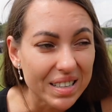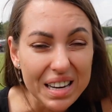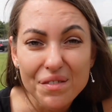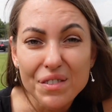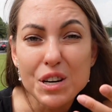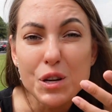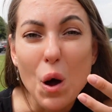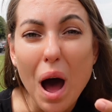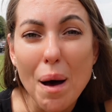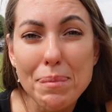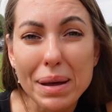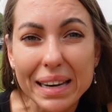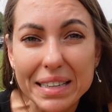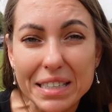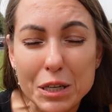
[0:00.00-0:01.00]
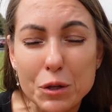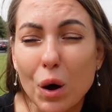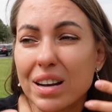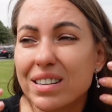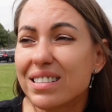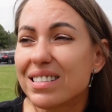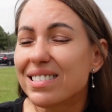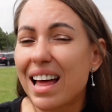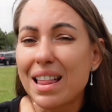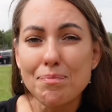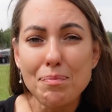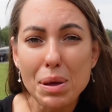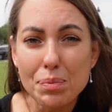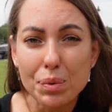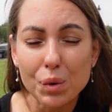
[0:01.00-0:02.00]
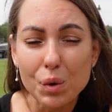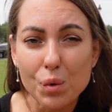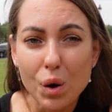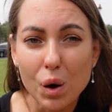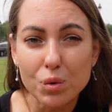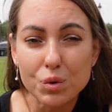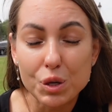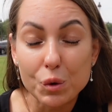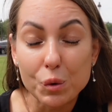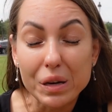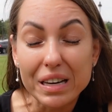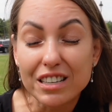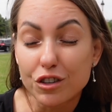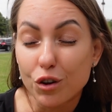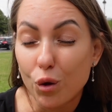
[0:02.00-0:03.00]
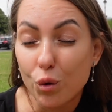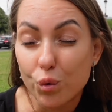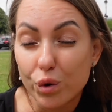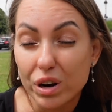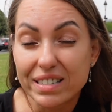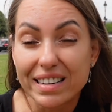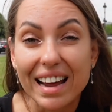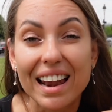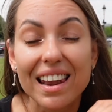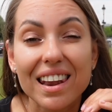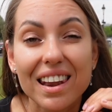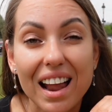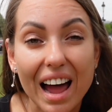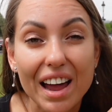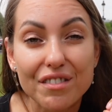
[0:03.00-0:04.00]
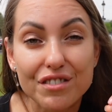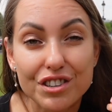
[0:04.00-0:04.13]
even your ability to understand people around you, it's already a life